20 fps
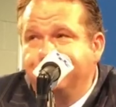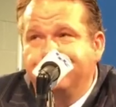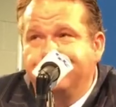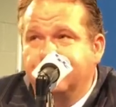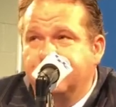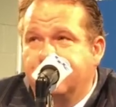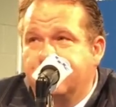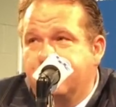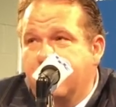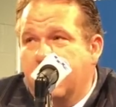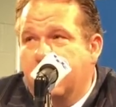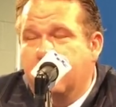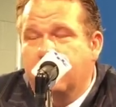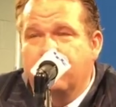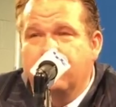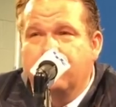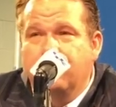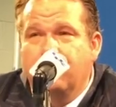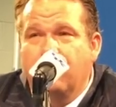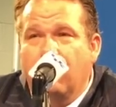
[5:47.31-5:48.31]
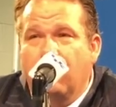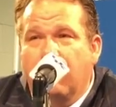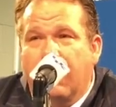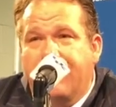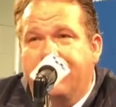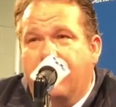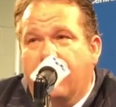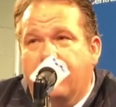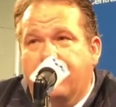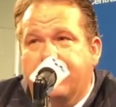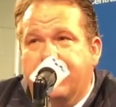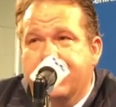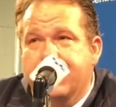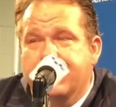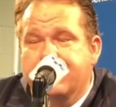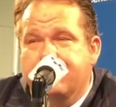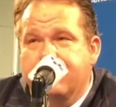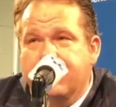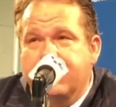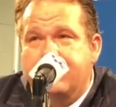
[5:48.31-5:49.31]
was taking a new role. I thought our
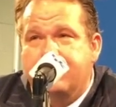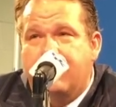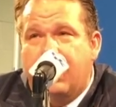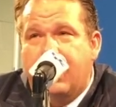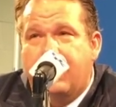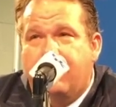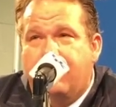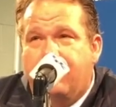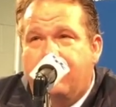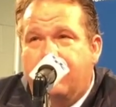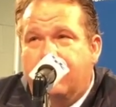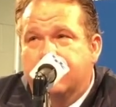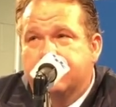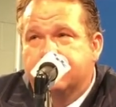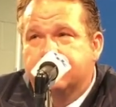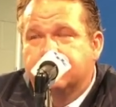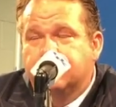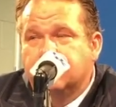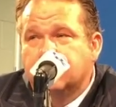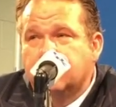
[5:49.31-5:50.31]
kids really tried hard, and